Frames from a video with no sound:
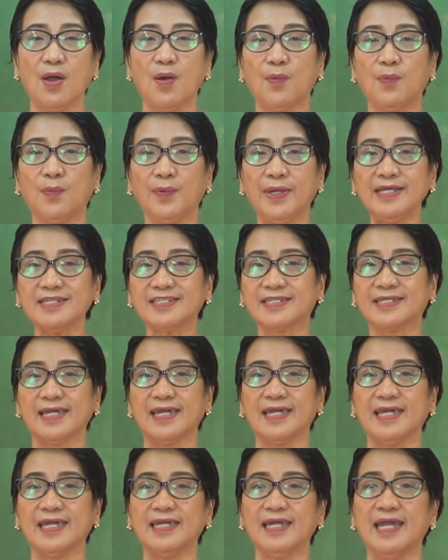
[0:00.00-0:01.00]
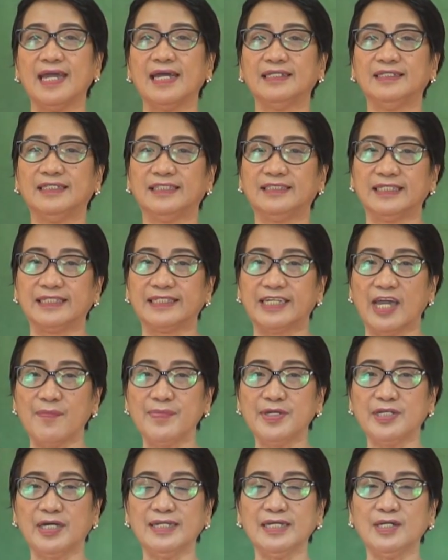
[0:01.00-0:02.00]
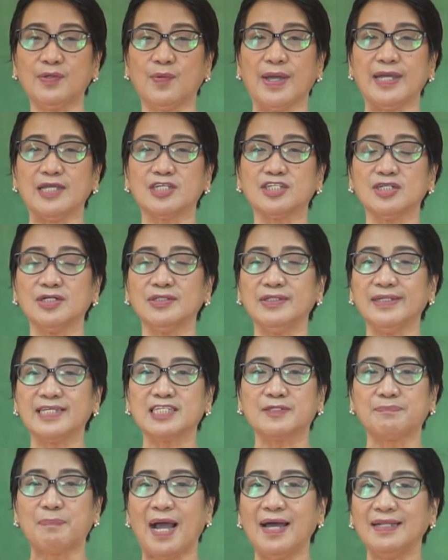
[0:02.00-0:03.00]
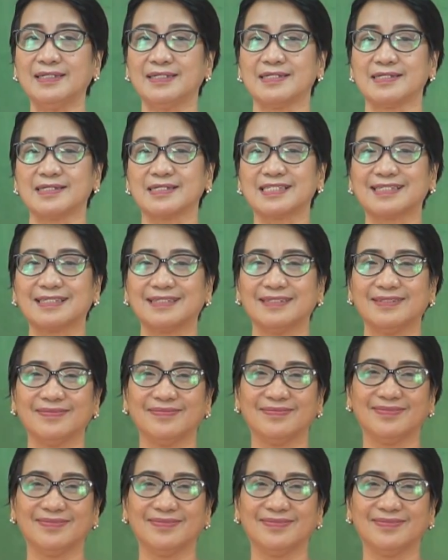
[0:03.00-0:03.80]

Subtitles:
we say that the chemical equation is balanced.